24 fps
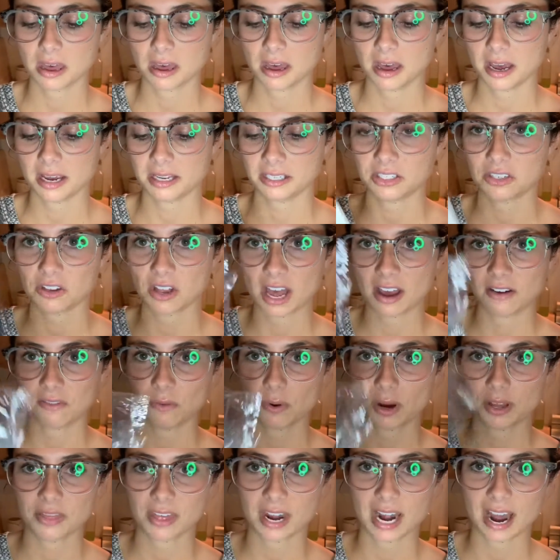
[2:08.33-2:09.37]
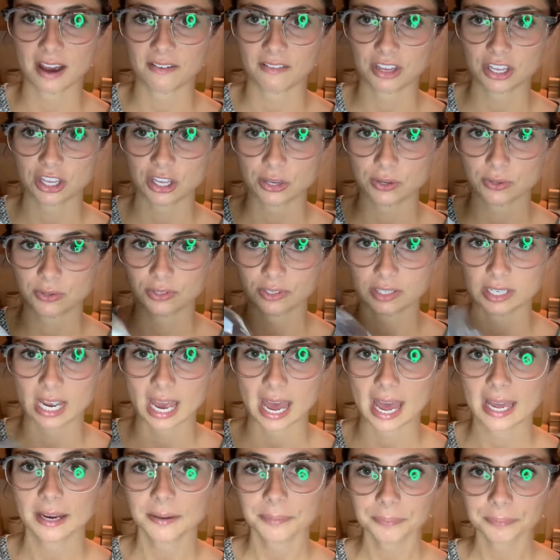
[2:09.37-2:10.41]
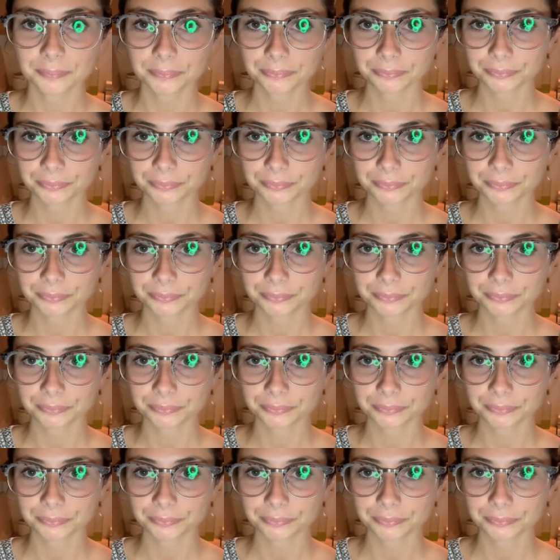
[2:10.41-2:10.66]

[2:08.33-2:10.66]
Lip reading: I still have one that I haven't used yet.